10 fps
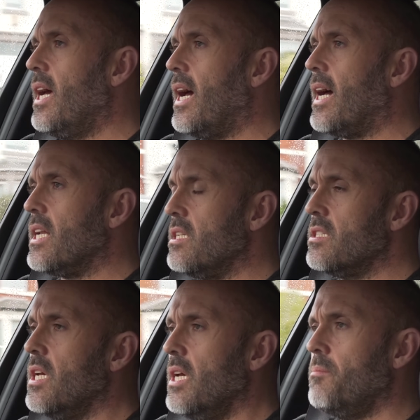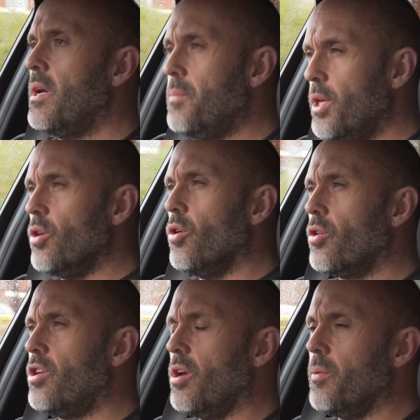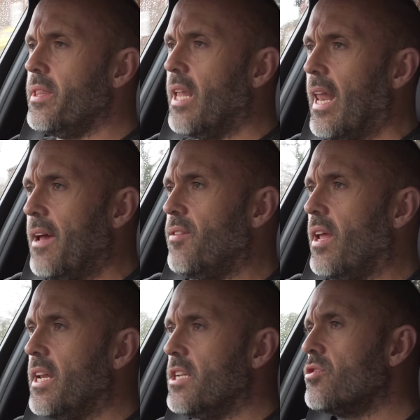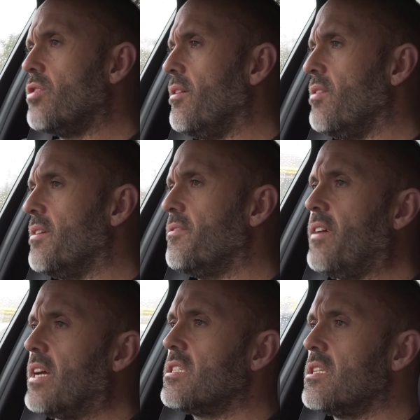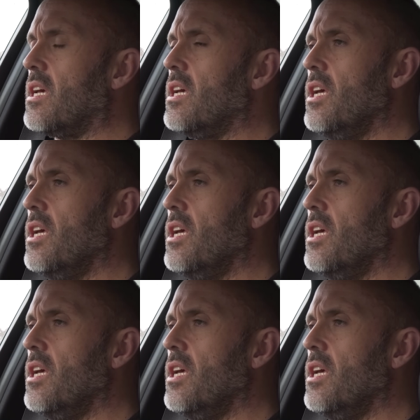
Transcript: and maybe your queue in the left lane is travelling faster